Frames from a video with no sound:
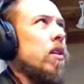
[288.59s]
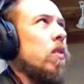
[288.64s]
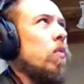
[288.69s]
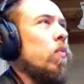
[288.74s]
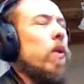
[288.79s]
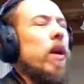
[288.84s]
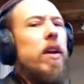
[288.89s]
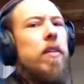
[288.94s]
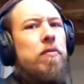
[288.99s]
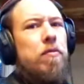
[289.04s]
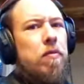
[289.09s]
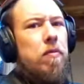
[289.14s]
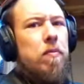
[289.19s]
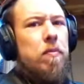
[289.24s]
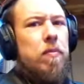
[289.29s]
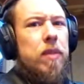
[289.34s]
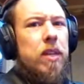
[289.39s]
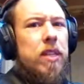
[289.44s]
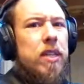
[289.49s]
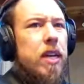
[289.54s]
away
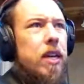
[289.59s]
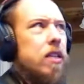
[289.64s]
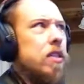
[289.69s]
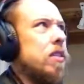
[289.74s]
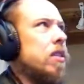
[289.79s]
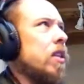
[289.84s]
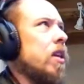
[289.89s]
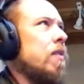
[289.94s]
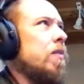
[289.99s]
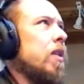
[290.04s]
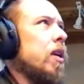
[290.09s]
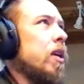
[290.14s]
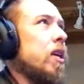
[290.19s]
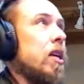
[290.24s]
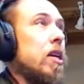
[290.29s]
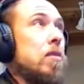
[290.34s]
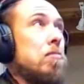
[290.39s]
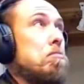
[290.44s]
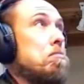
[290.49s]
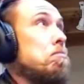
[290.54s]
from the text that I'm
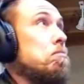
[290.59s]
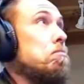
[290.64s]
editing.